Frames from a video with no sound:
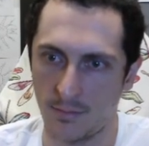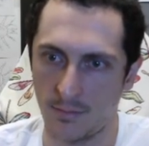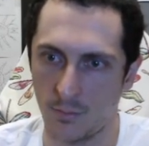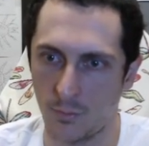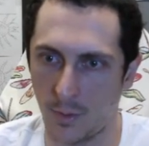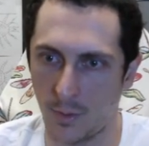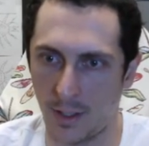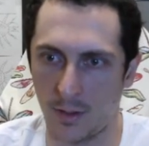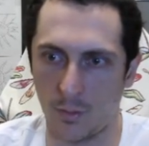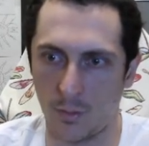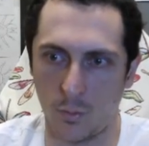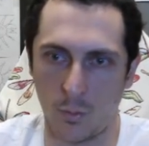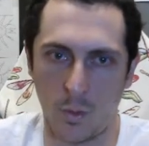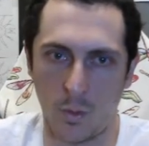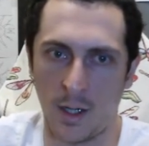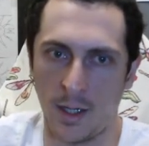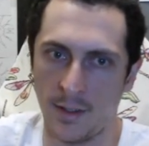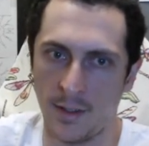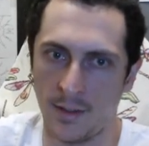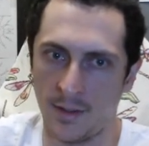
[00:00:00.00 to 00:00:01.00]
where
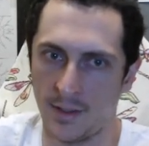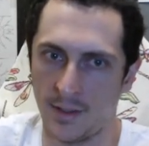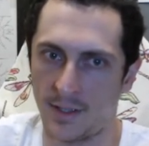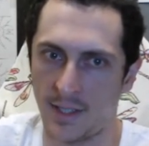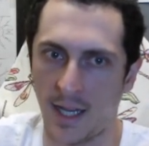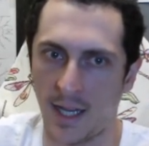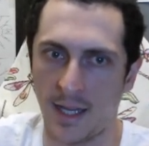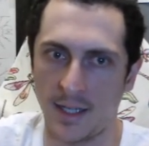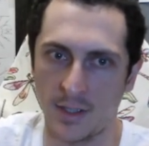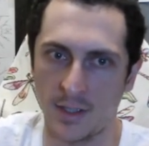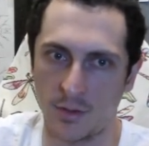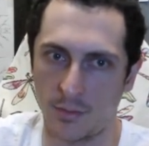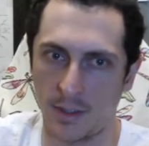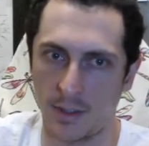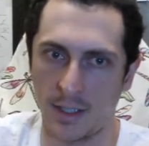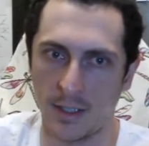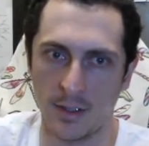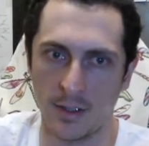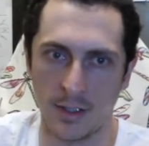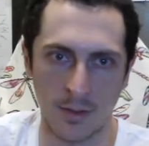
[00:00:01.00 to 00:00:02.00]
one set is
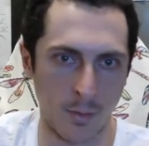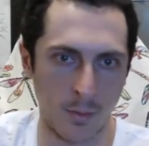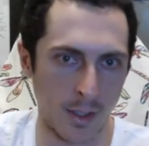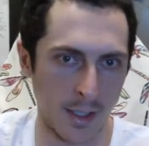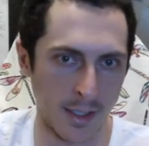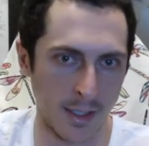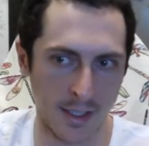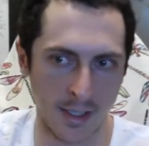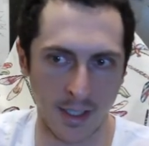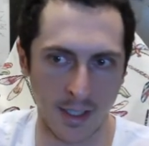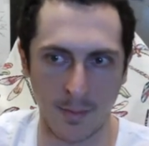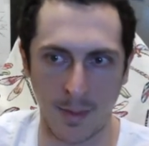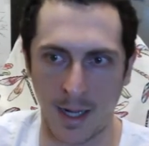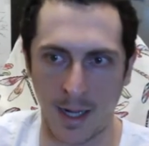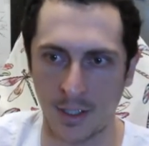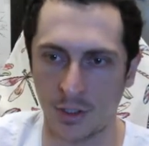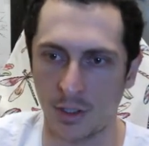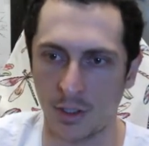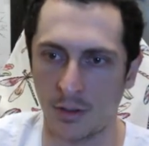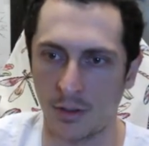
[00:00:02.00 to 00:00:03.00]
real and one is in the
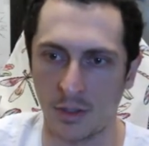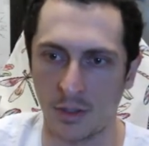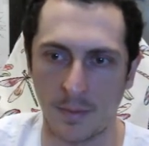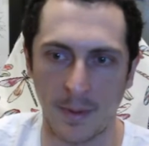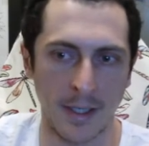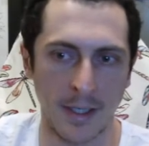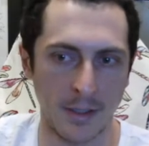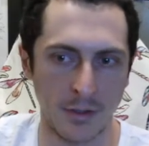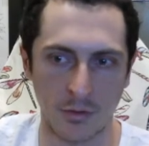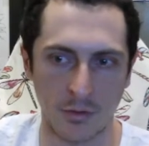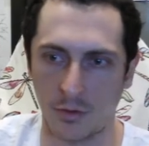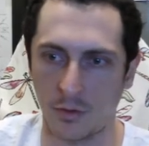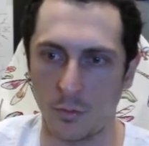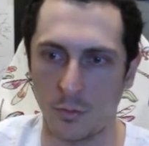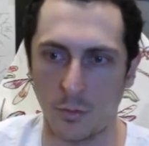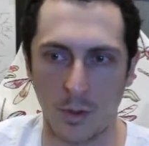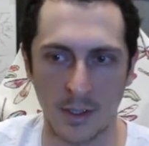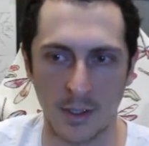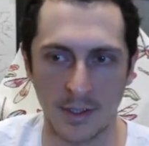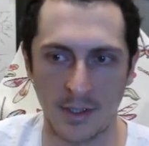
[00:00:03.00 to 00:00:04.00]
imaginary space, or
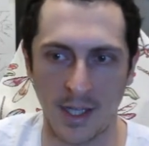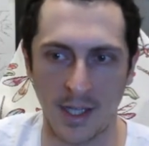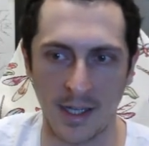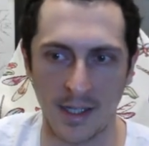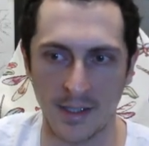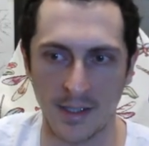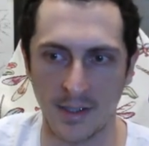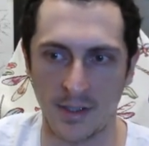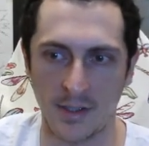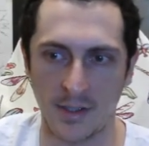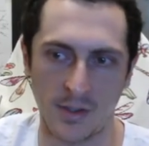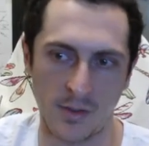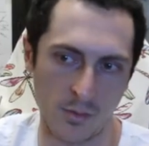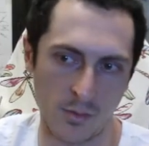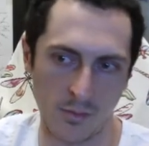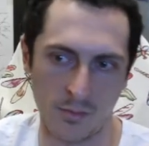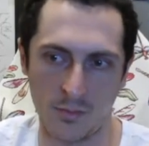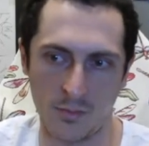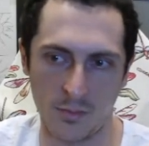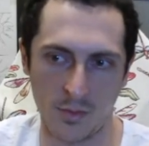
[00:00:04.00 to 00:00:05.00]
one set is
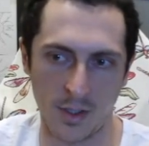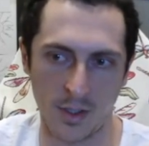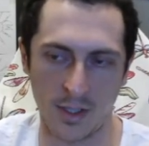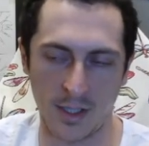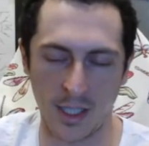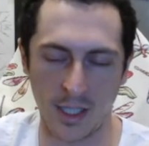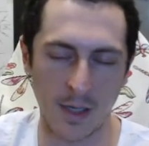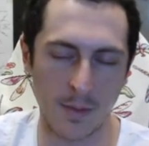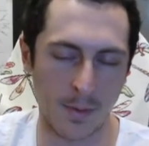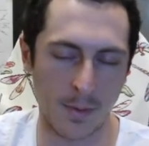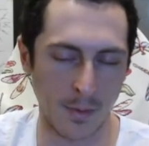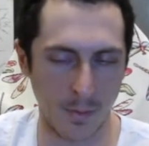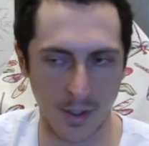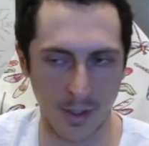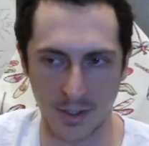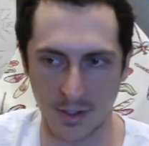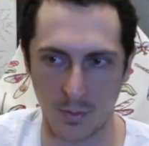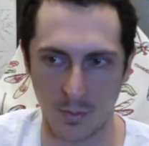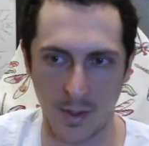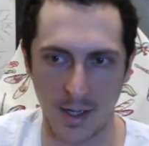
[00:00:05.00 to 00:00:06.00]
asleep and one
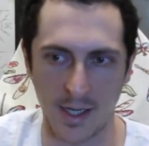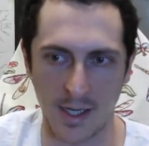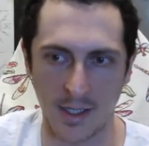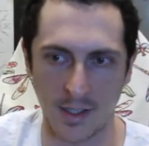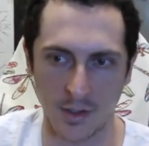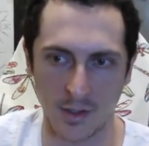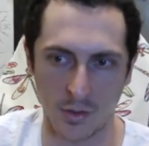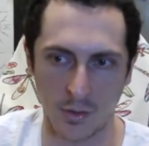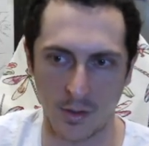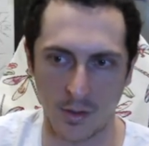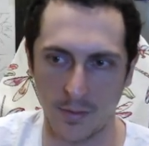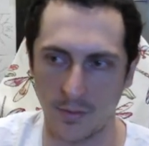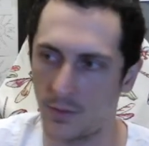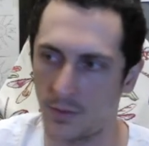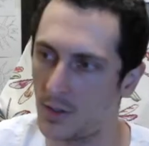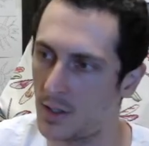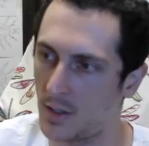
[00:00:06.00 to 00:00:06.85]
is awake, sort of